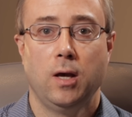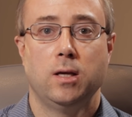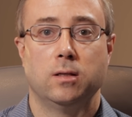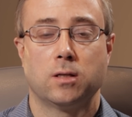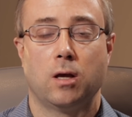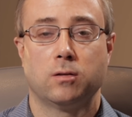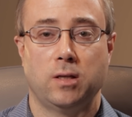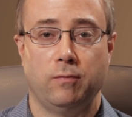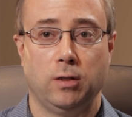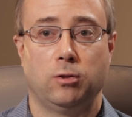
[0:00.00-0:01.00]
is
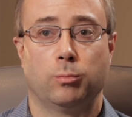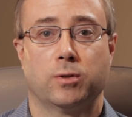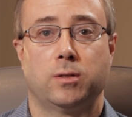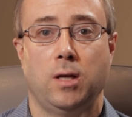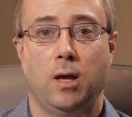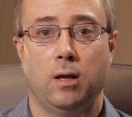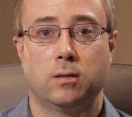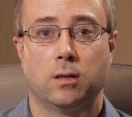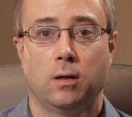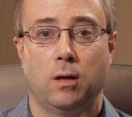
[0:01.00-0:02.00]
72%